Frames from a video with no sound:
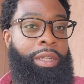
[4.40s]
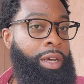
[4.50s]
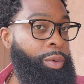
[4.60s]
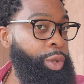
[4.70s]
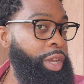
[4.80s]

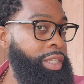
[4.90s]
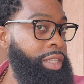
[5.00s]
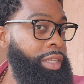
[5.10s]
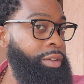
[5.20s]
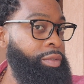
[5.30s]
What do you guys
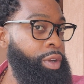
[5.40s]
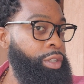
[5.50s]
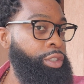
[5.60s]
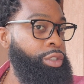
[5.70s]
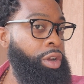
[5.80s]
think? They're very
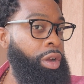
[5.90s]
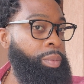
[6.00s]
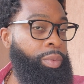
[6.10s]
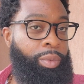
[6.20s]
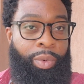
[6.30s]
sharp
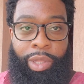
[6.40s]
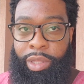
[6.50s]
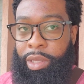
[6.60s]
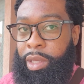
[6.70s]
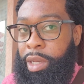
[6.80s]
with
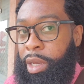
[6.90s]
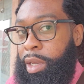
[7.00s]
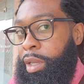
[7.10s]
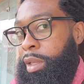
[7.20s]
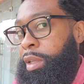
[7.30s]
the
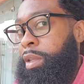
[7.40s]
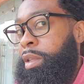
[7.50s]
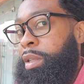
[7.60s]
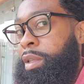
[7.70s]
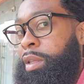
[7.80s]

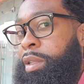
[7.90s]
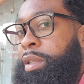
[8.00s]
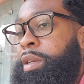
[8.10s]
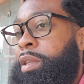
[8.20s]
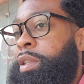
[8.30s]

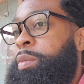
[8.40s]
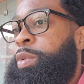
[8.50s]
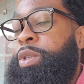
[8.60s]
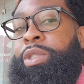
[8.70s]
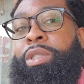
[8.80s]

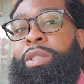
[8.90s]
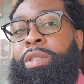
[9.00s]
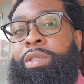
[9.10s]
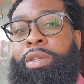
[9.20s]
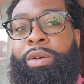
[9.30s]
clippers,
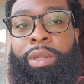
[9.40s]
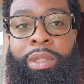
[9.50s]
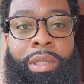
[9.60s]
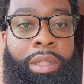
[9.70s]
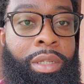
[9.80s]
so
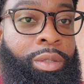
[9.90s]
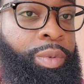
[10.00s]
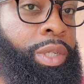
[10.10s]
it looks pretty